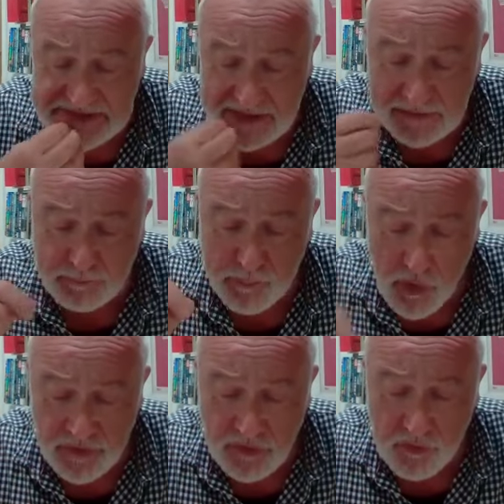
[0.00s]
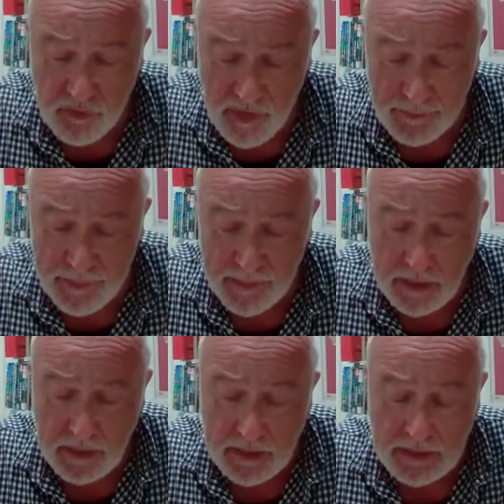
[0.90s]
said, born and grew up
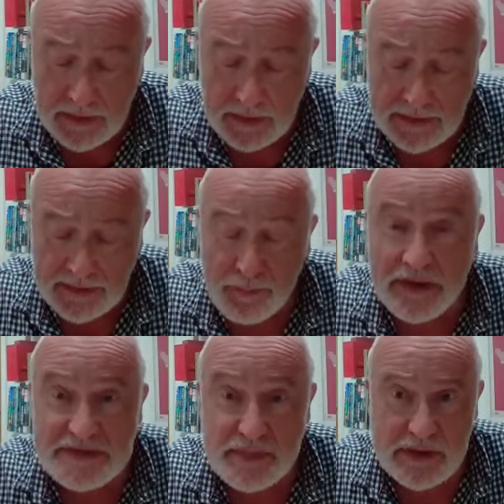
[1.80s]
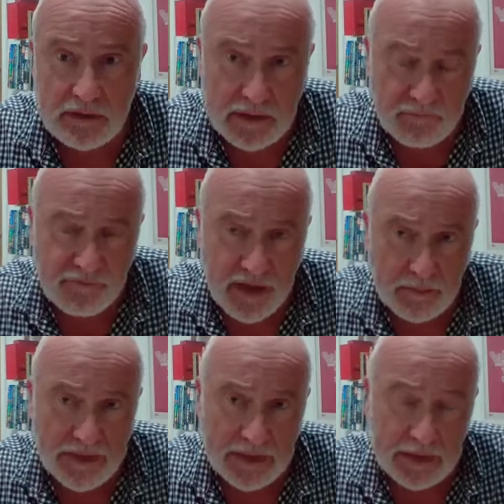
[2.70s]
uh, in a Presbyterian
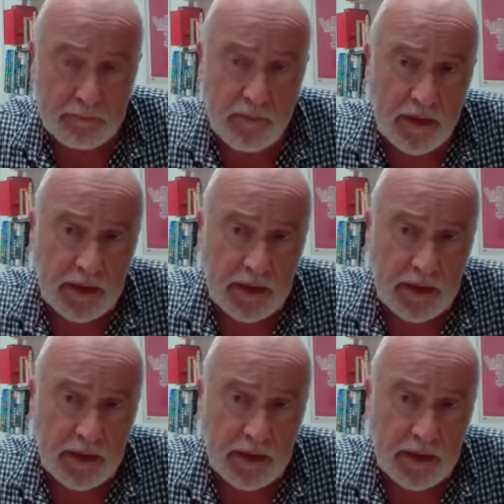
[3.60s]
family,